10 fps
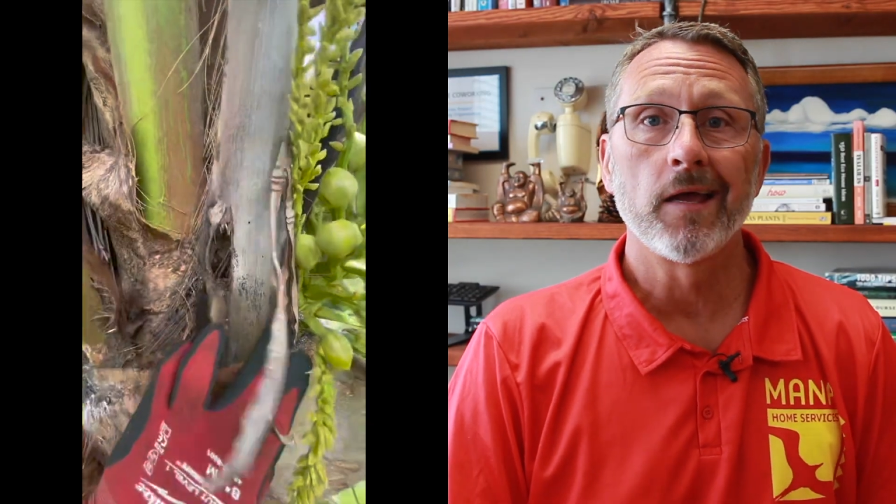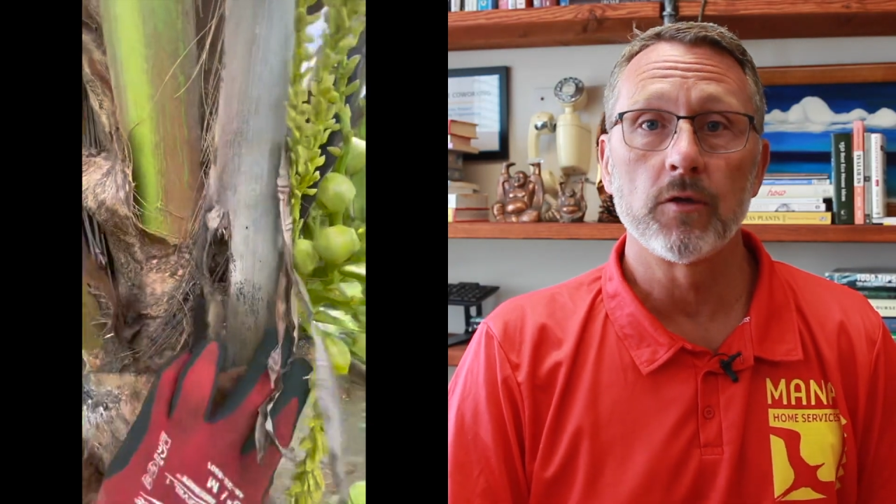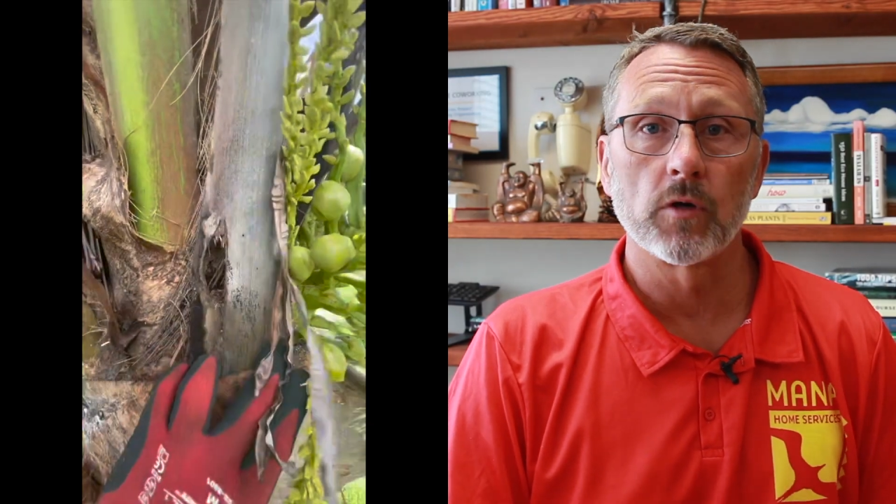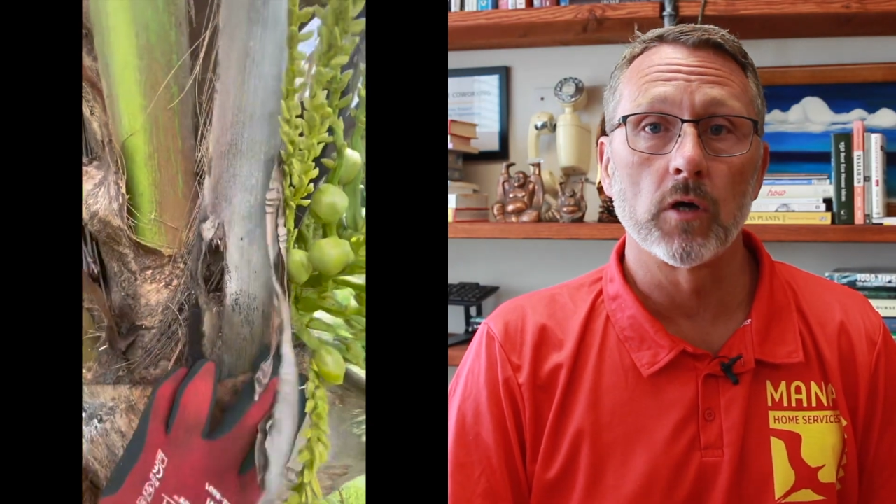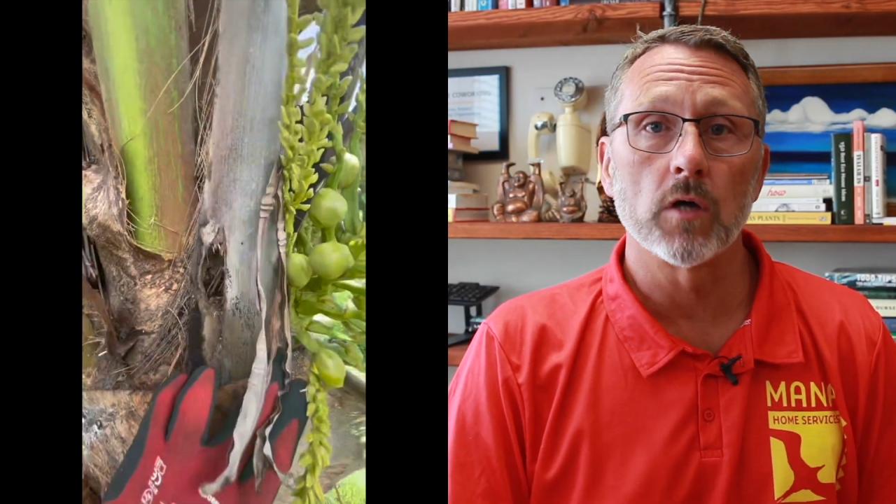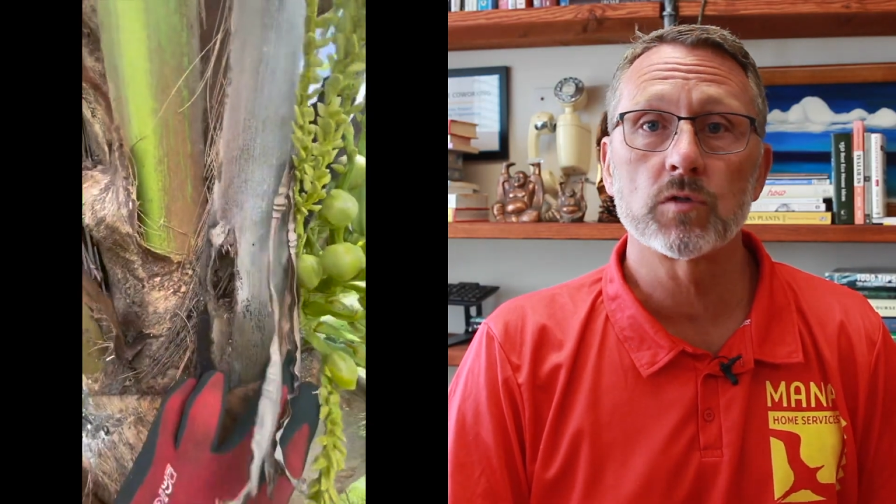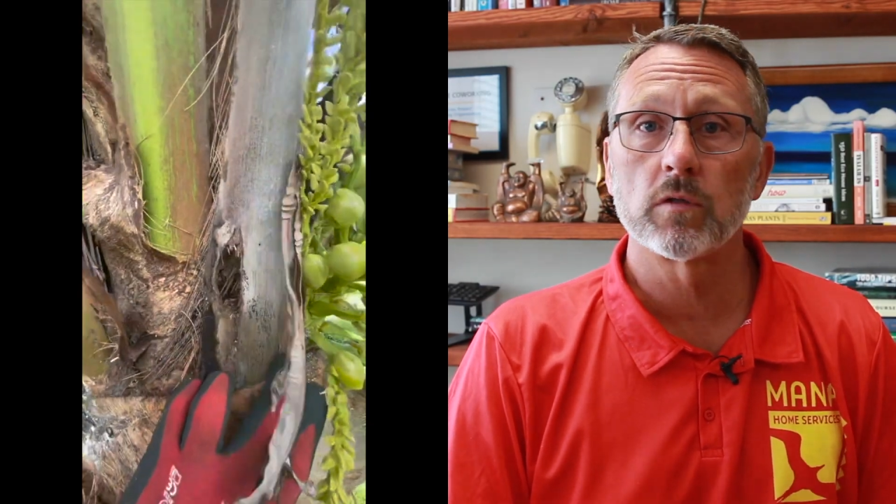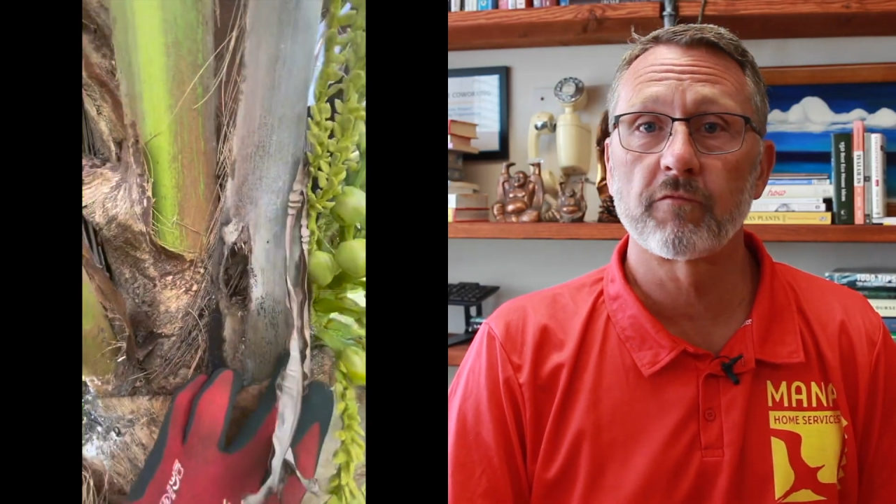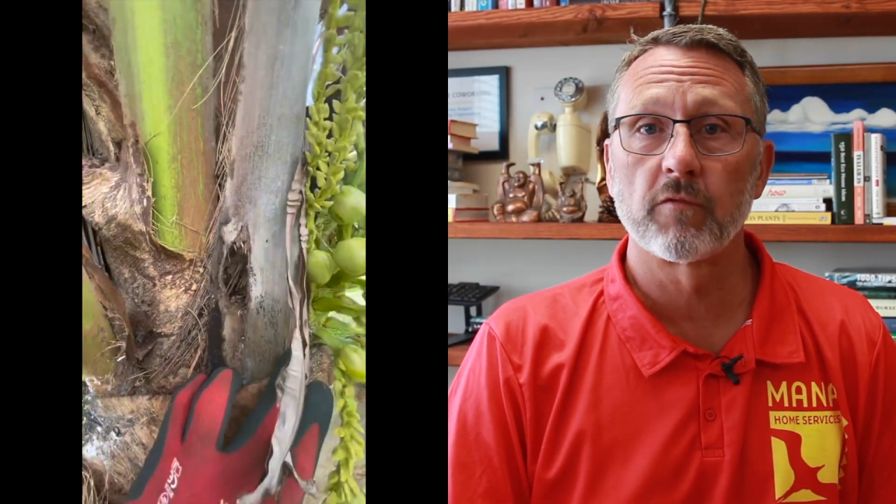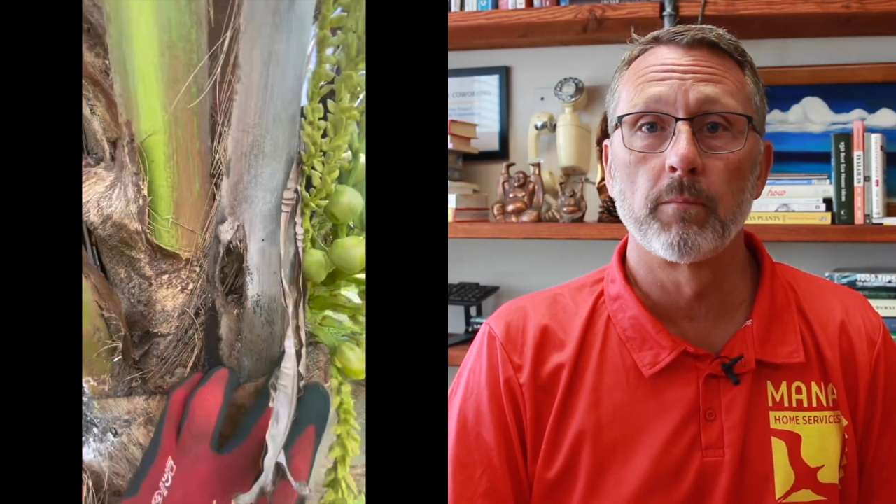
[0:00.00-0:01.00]
You can also
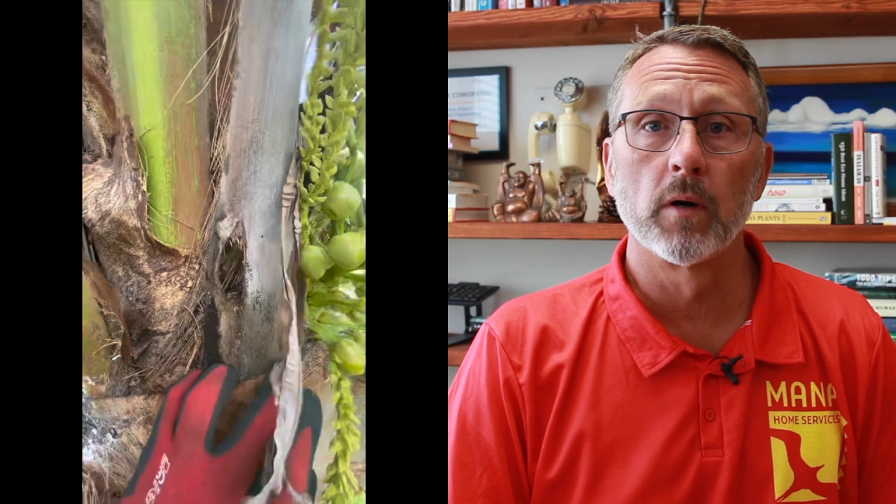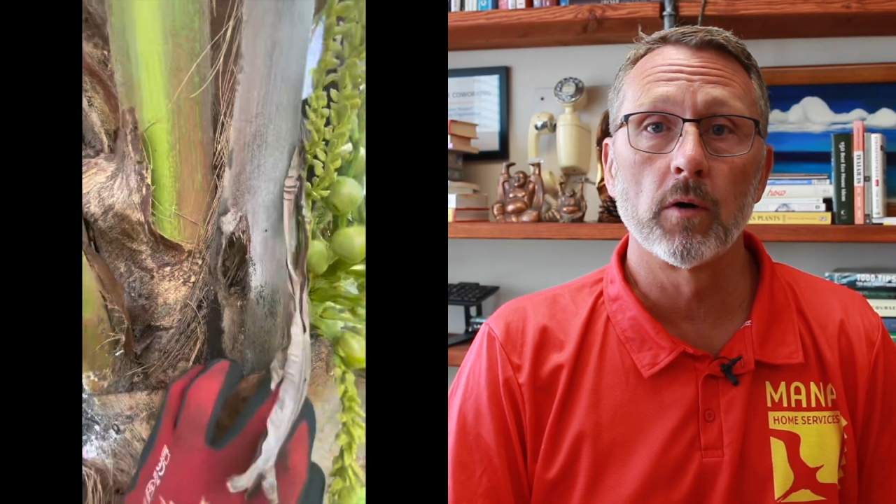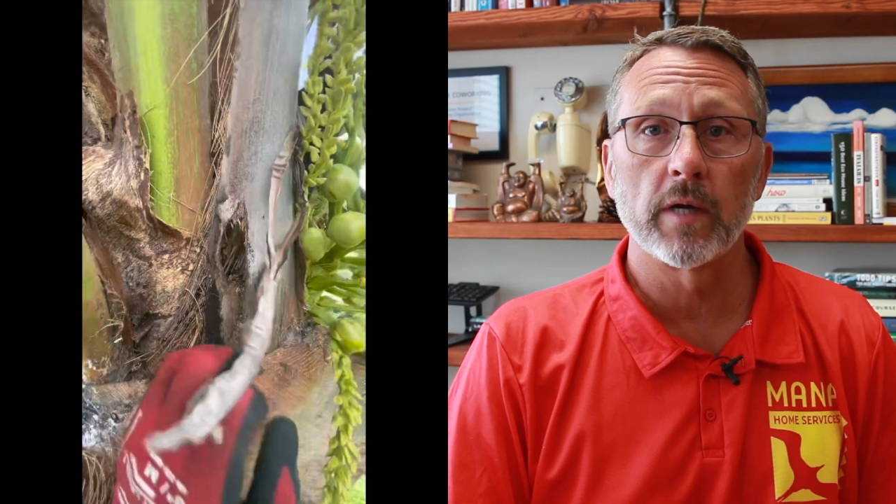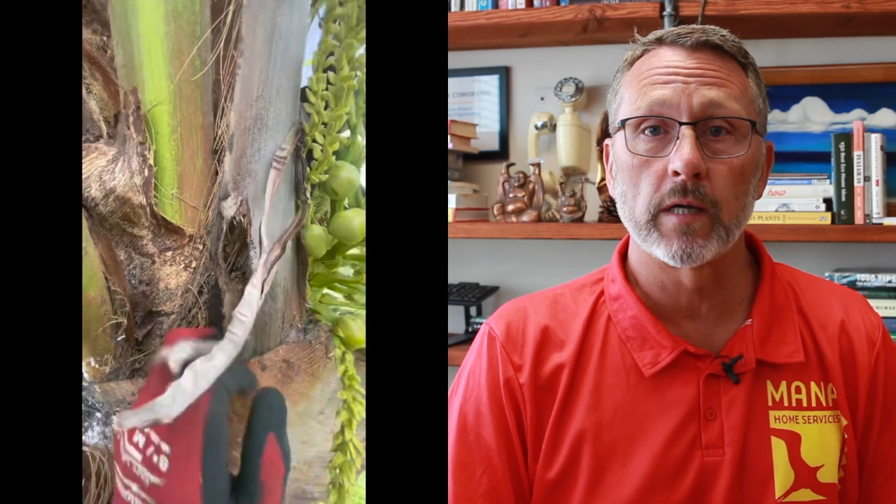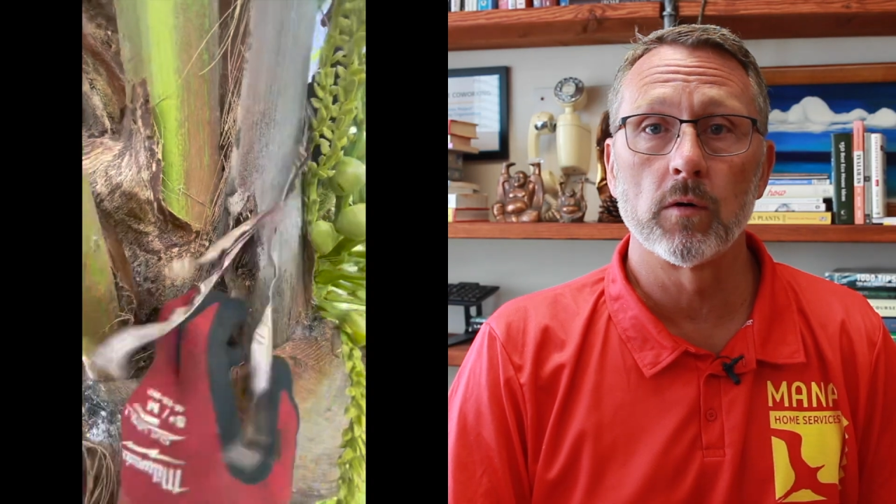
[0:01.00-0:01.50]
look for burrowing